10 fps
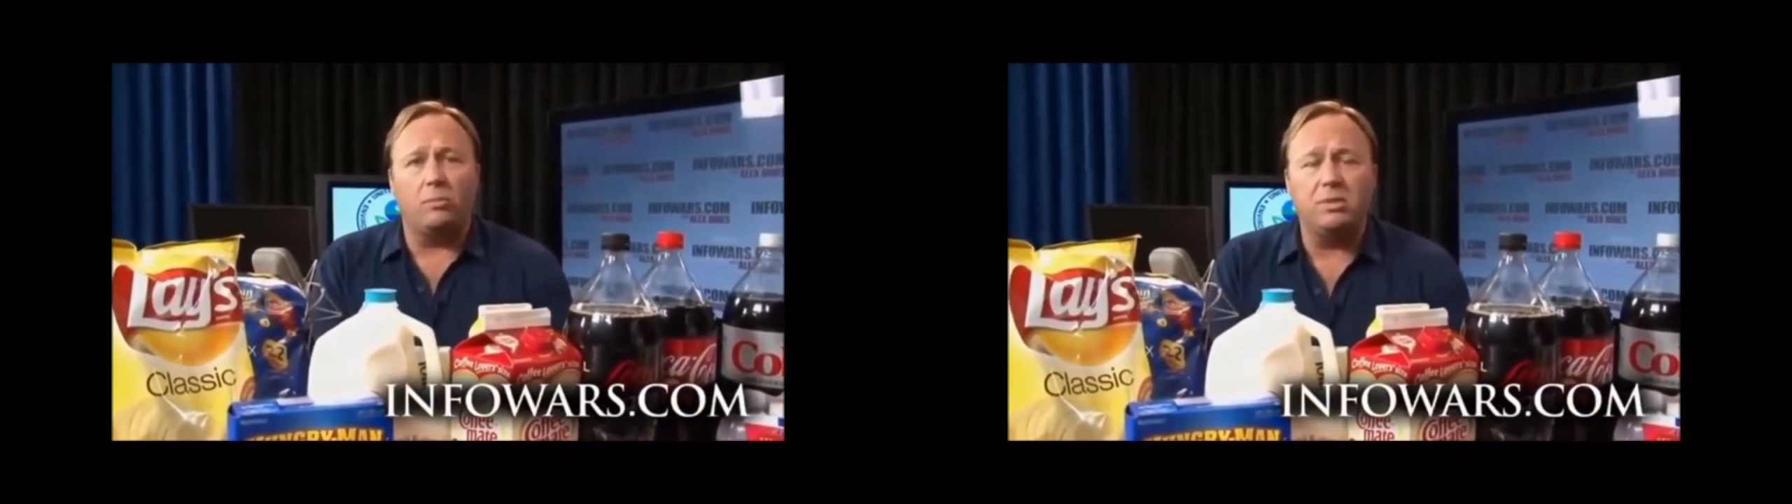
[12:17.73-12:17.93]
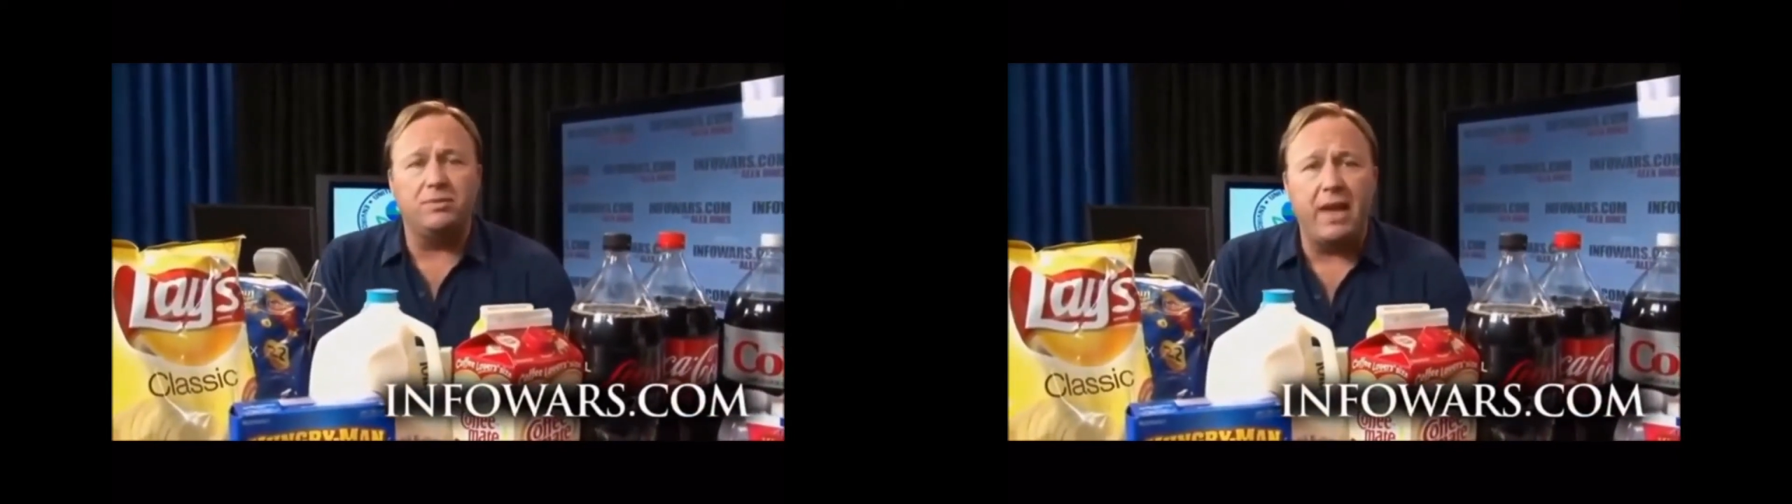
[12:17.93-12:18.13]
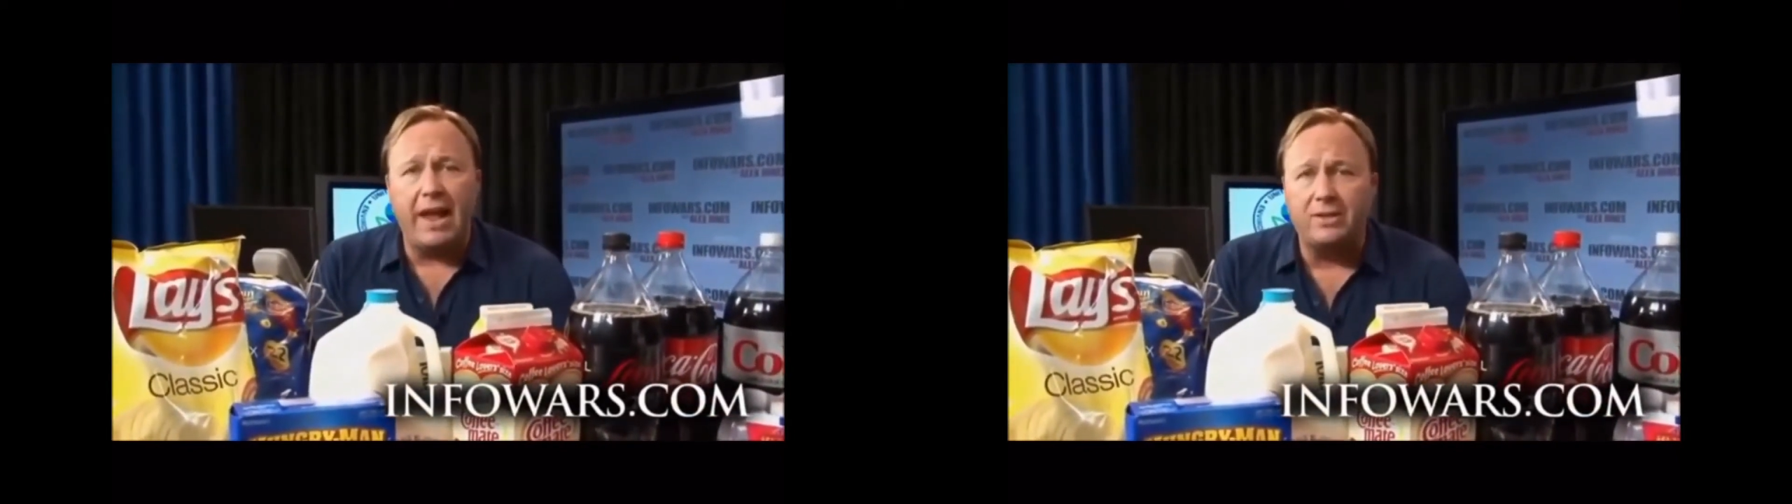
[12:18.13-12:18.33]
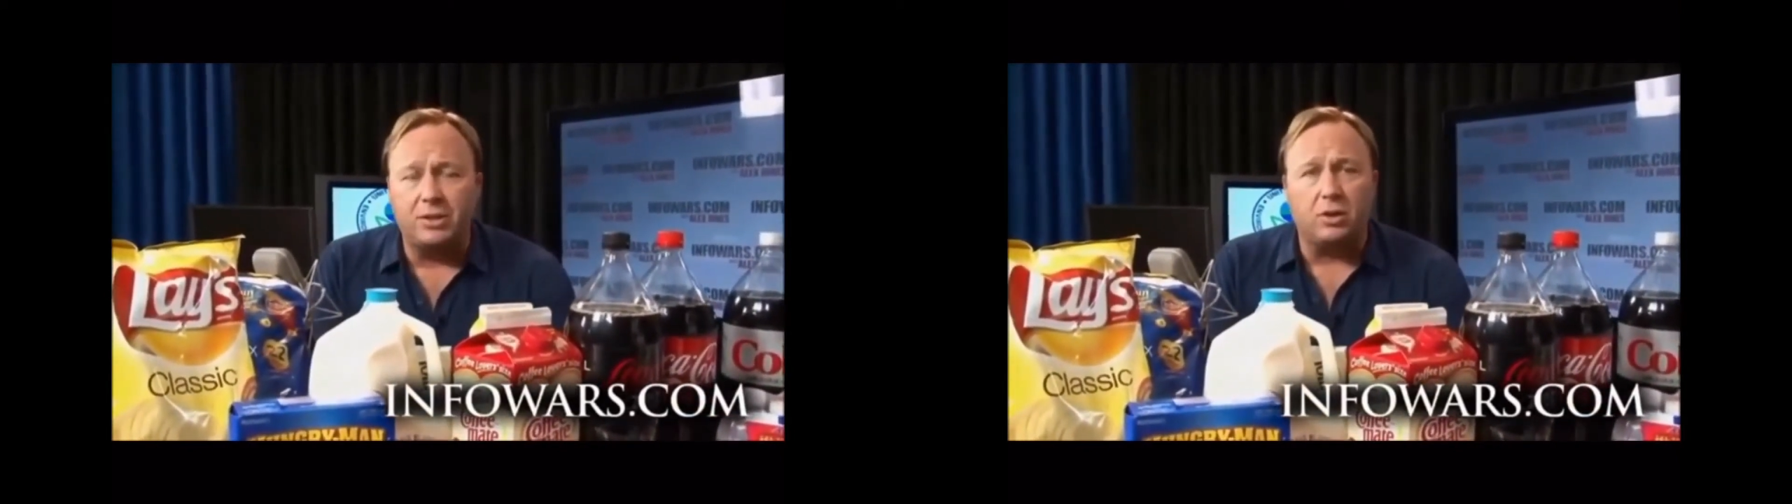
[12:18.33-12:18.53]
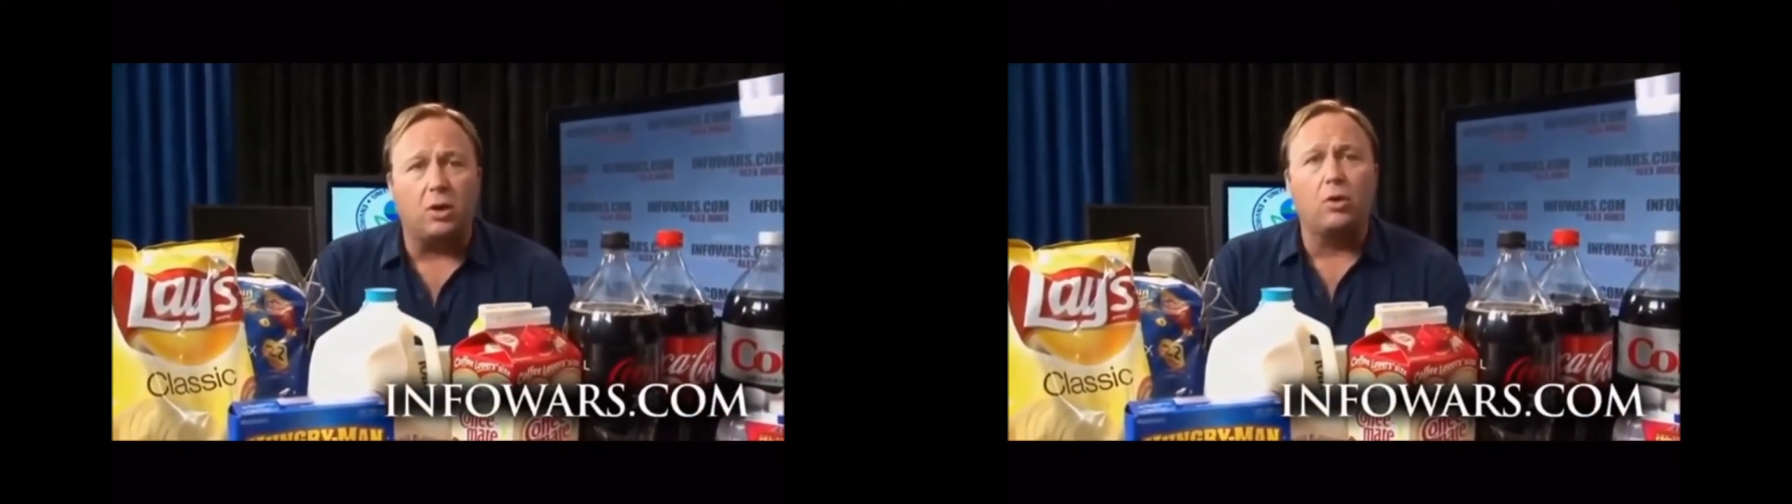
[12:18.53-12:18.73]
forms of
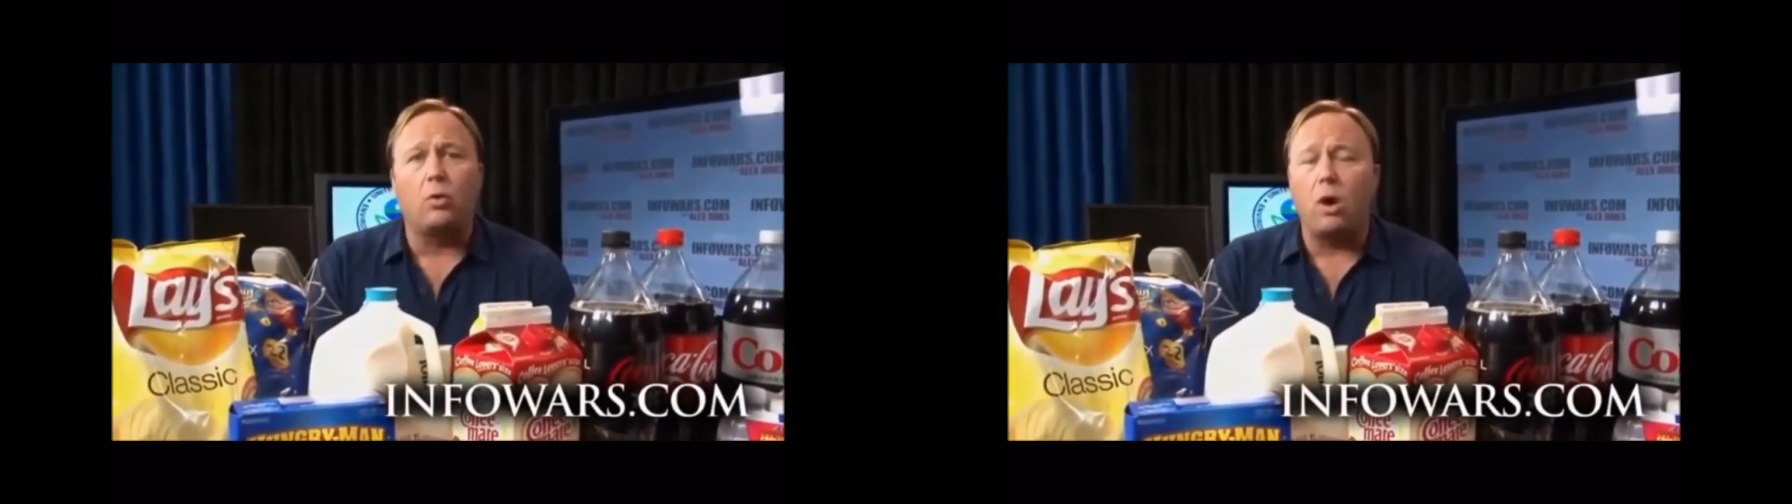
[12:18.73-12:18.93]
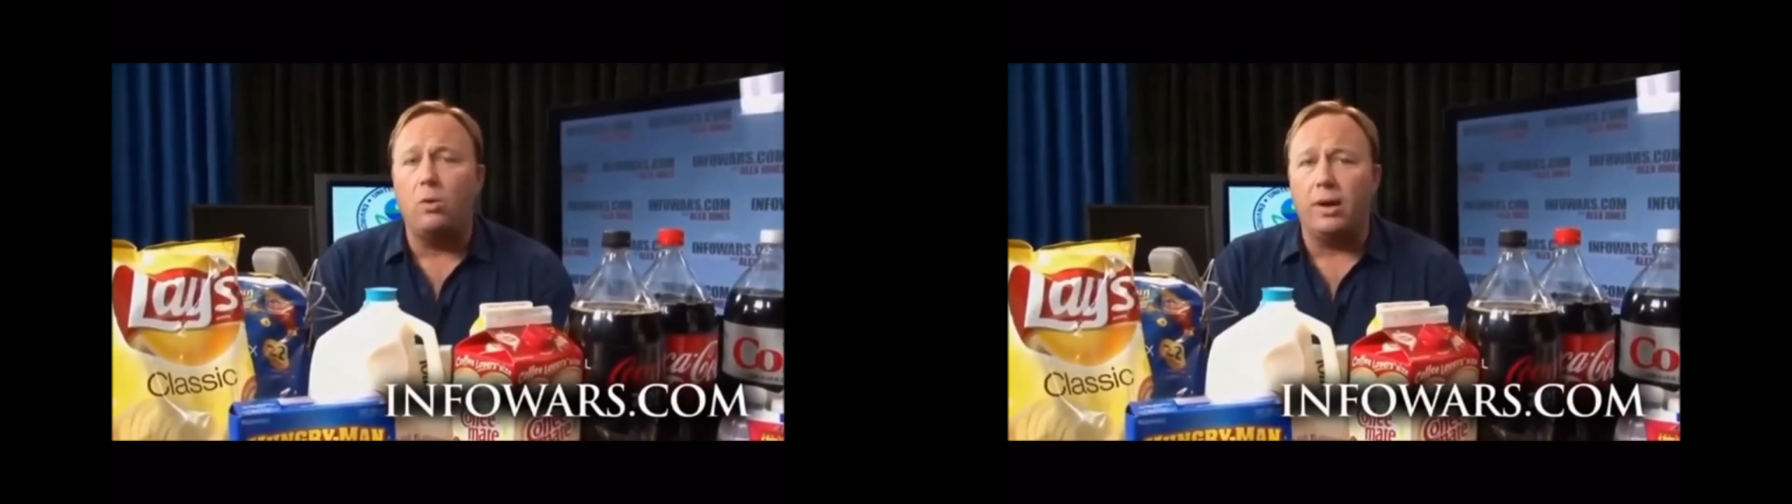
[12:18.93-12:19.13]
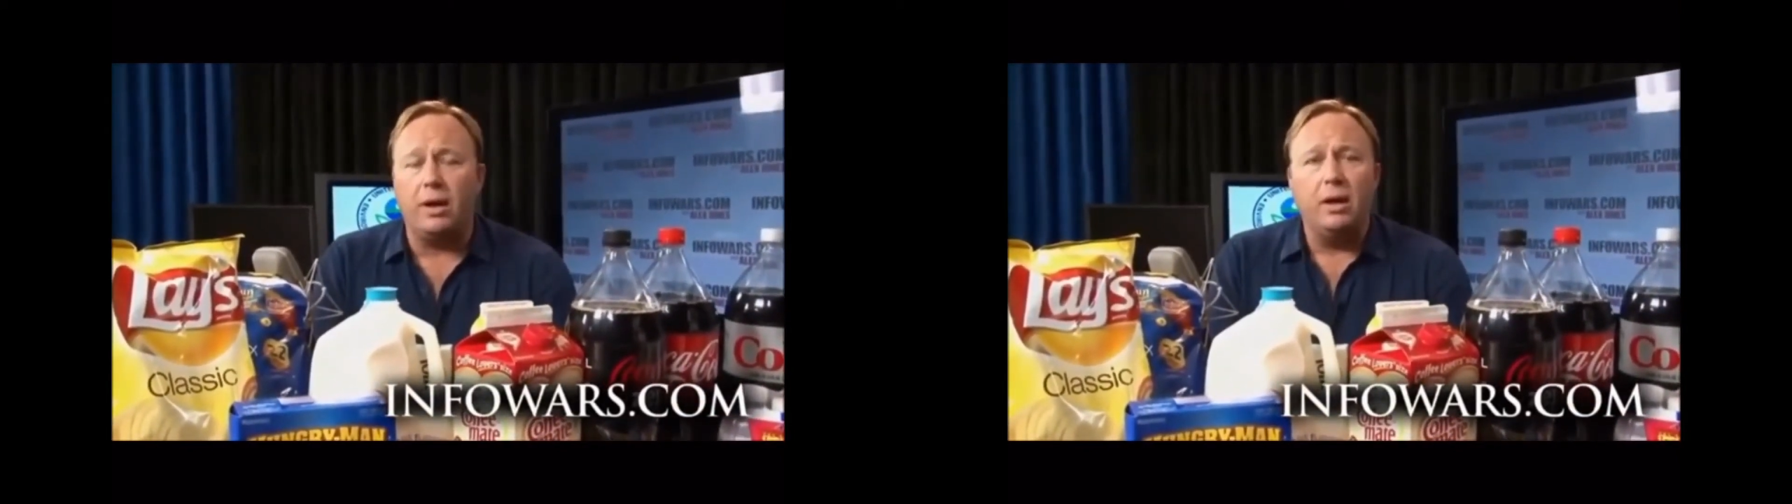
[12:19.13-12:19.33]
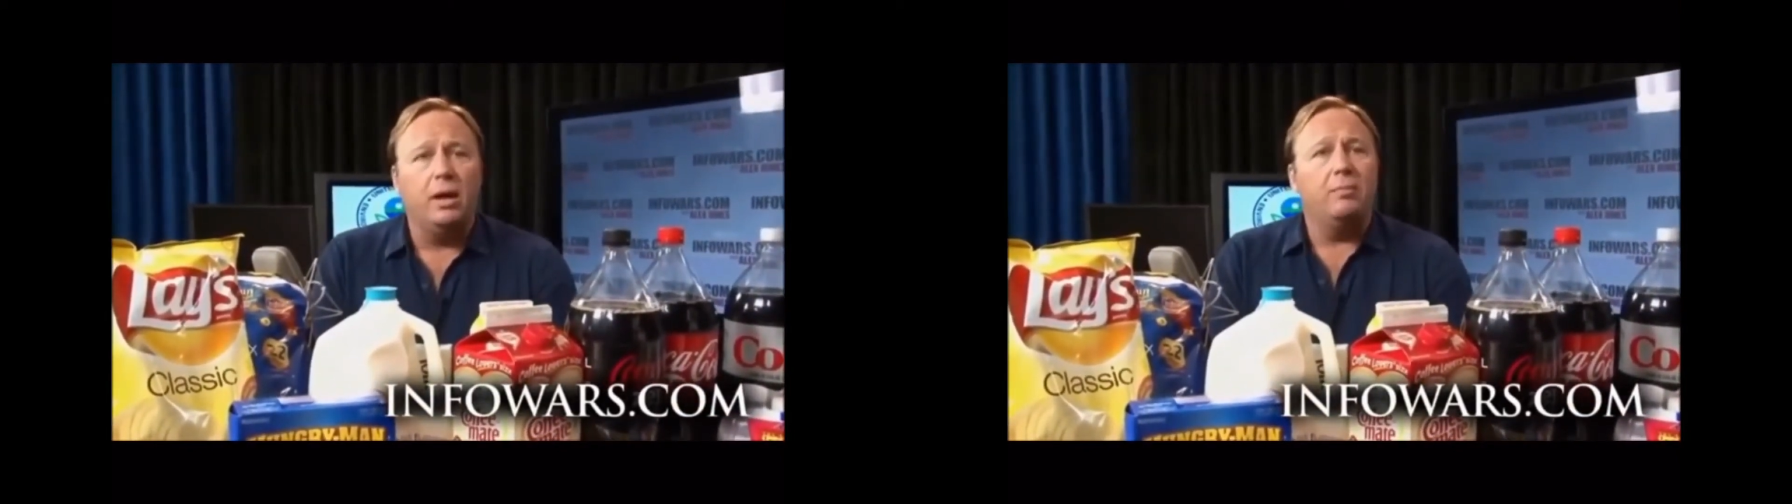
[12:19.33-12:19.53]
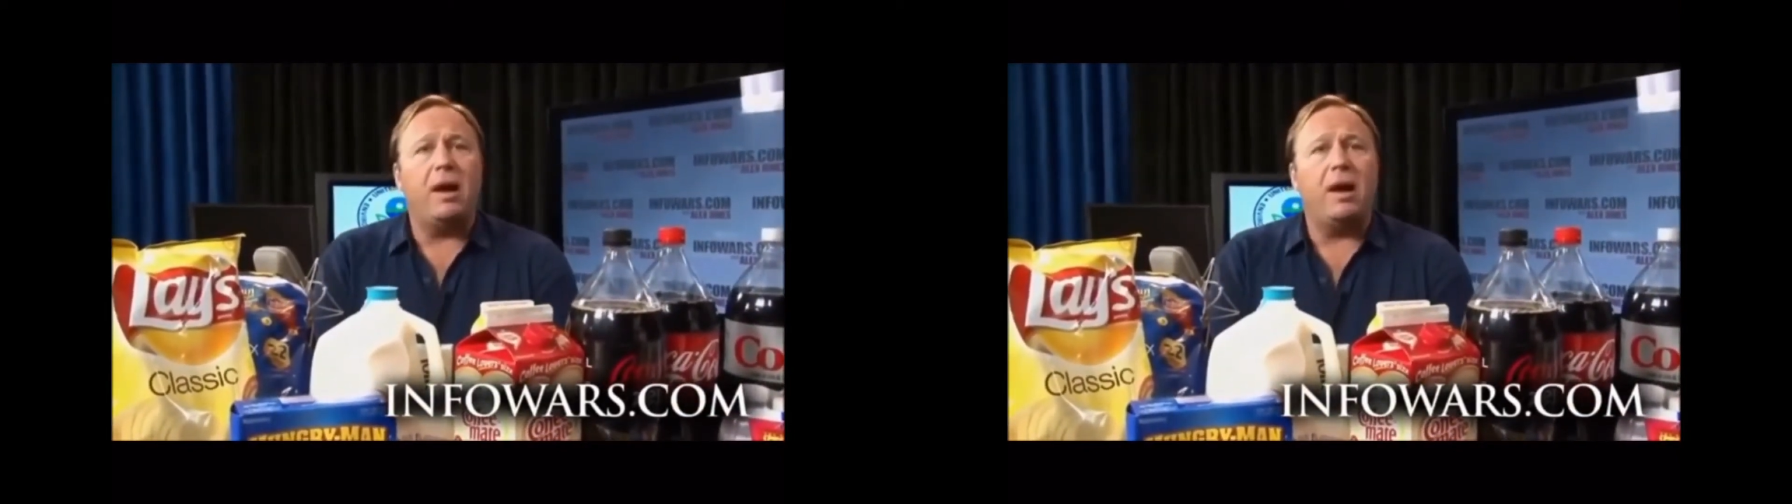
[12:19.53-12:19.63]
cancer are growing